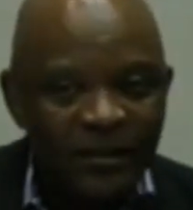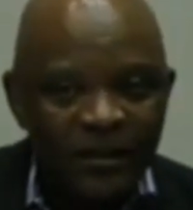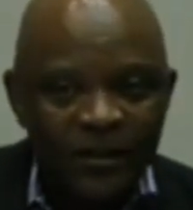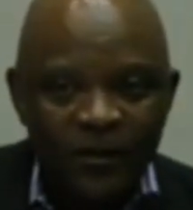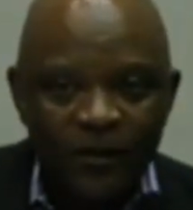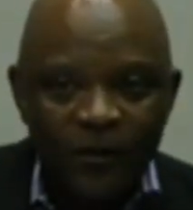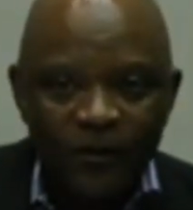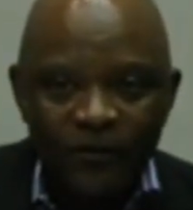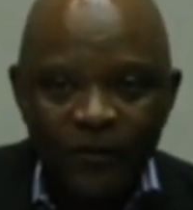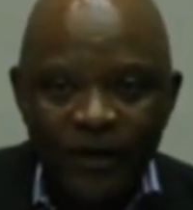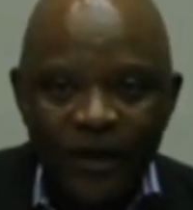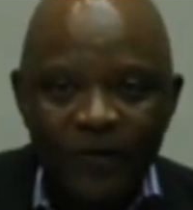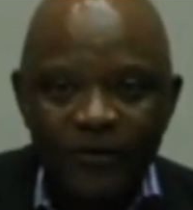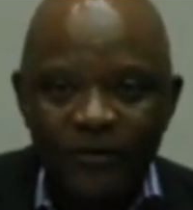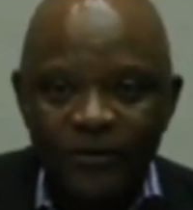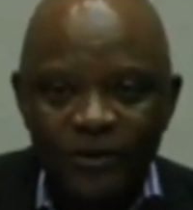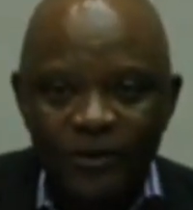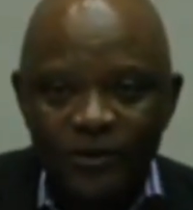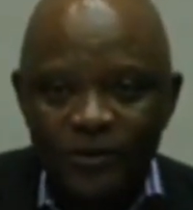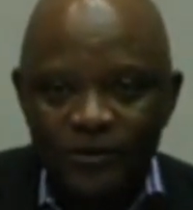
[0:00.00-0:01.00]
of
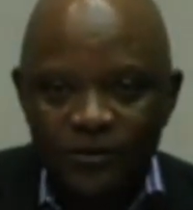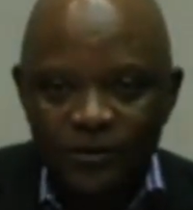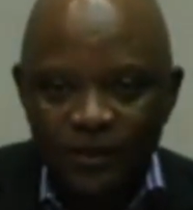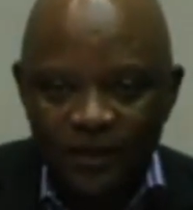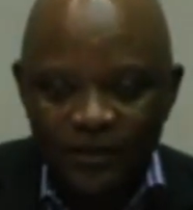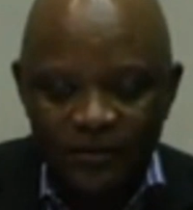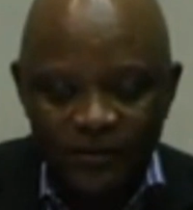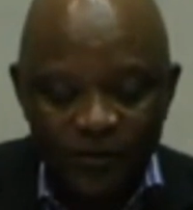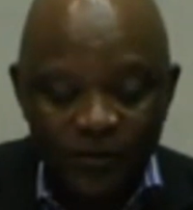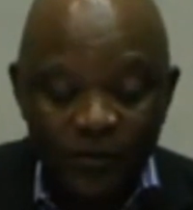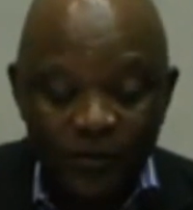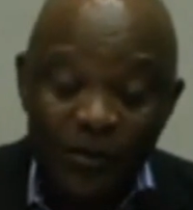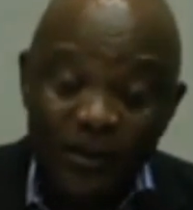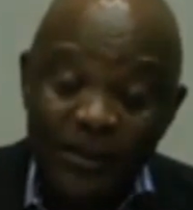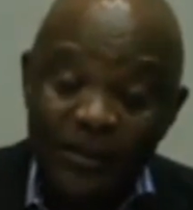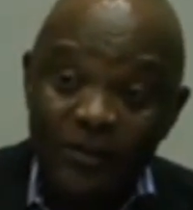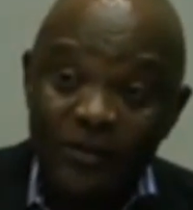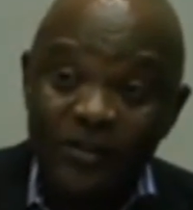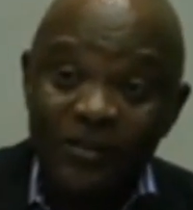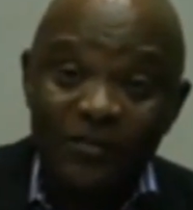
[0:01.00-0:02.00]
how to support
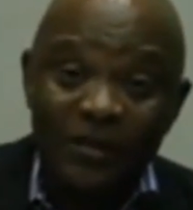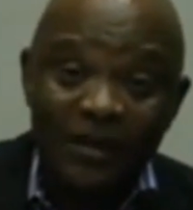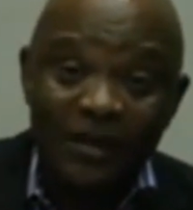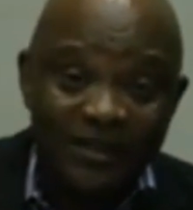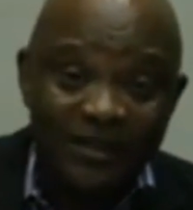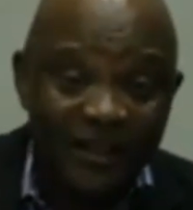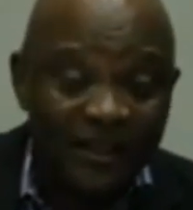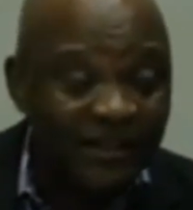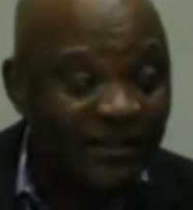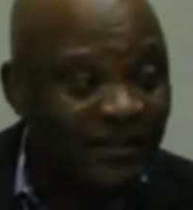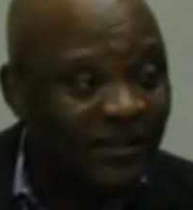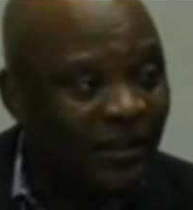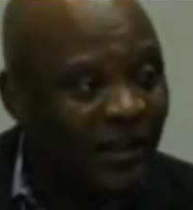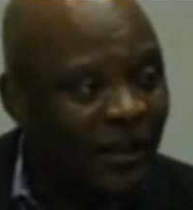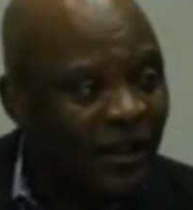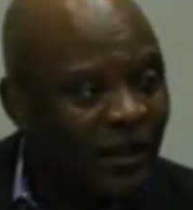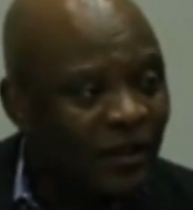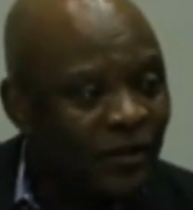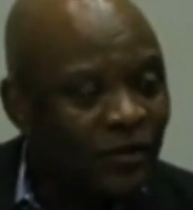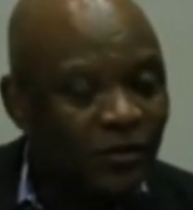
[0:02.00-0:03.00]
it. It doesn't make sense
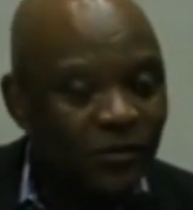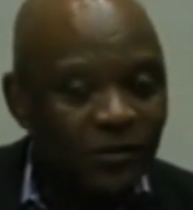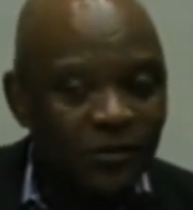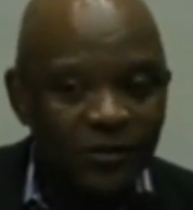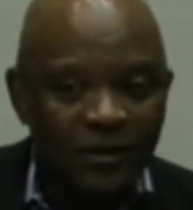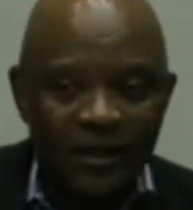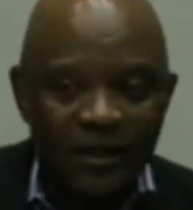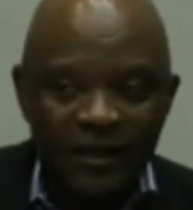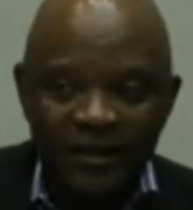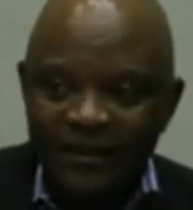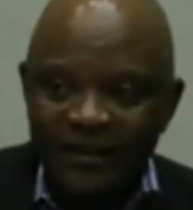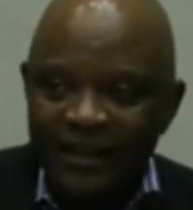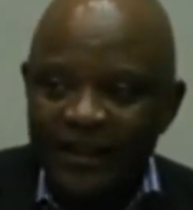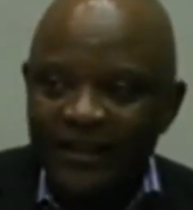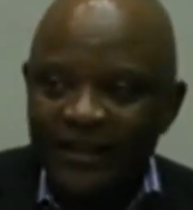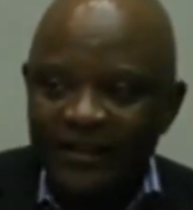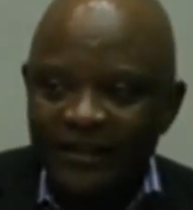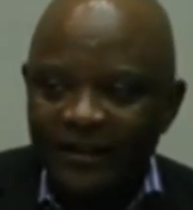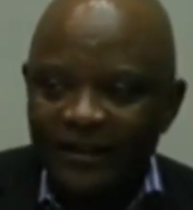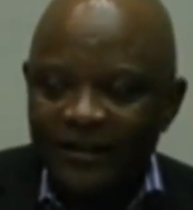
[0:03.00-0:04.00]
to
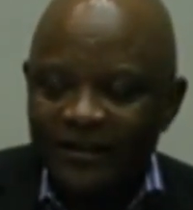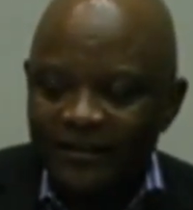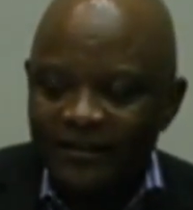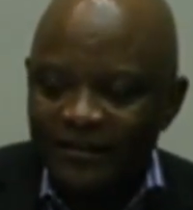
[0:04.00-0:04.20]
take